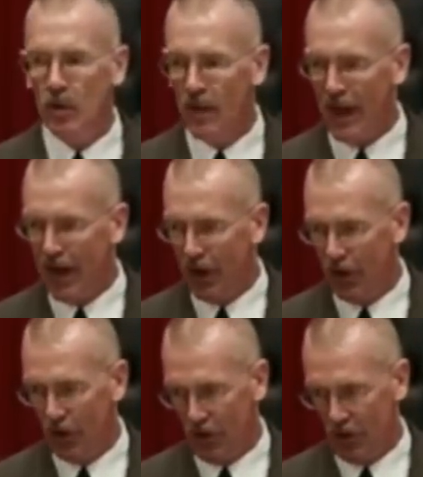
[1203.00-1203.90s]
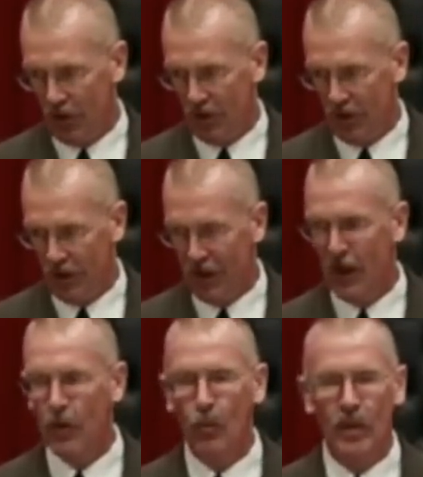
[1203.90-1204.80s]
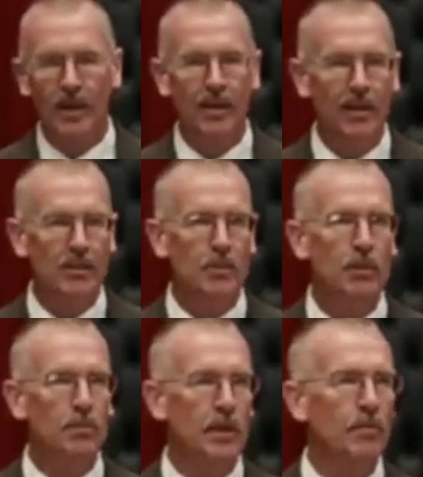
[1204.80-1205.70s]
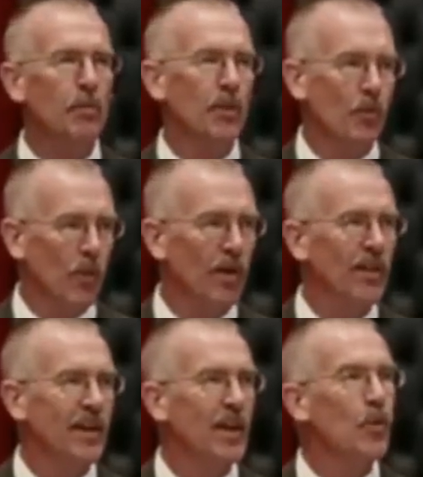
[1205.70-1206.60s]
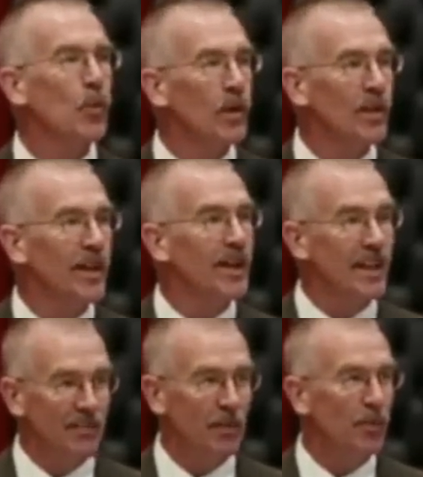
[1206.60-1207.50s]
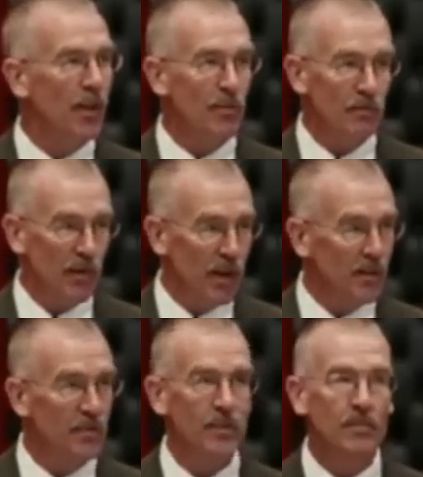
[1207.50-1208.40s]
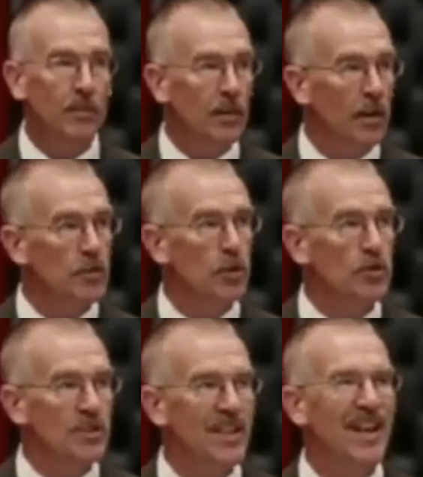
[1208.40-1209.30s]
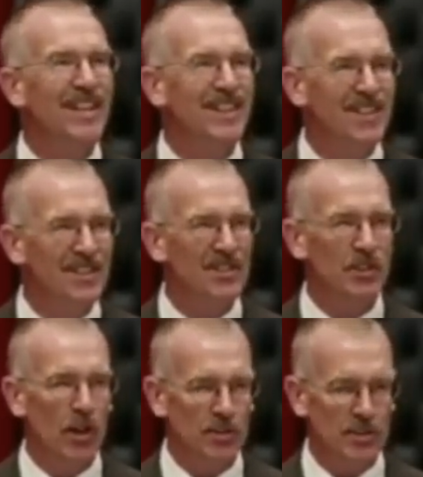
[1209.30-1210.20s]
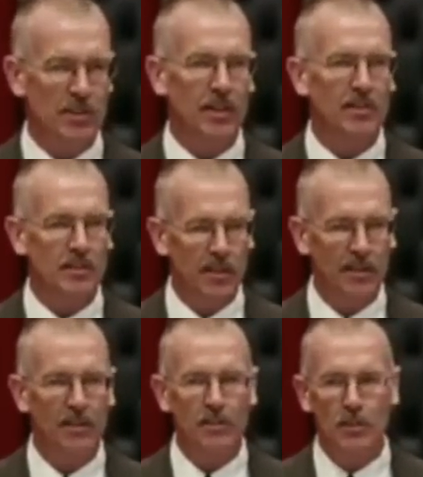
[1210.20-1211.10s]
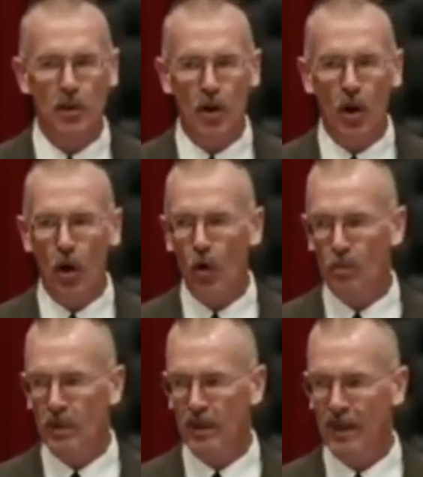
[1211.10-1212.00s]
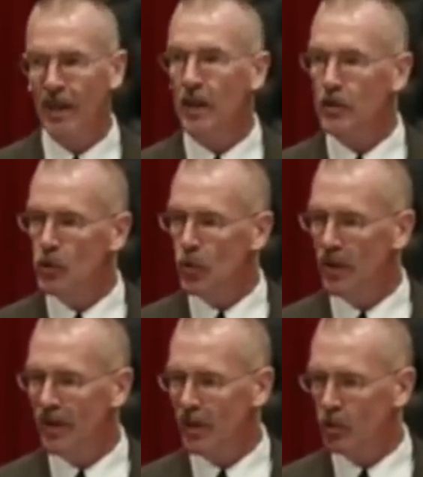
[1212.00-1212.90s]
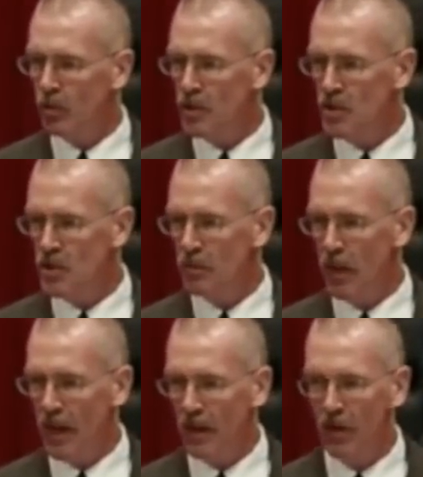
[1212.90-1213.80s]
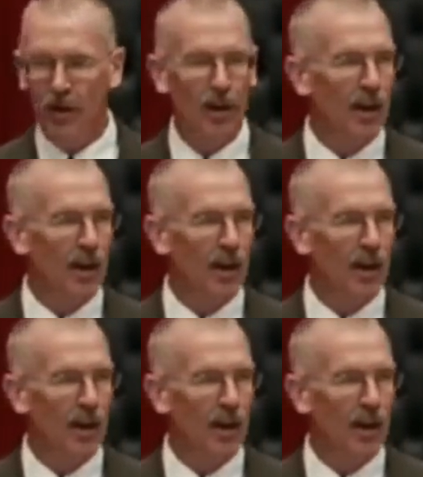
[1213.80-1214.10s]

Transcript: with error. We need to be people that are willing, even with our friends, even in our churches, to discuss things like this openly. Do it in a Christian manner,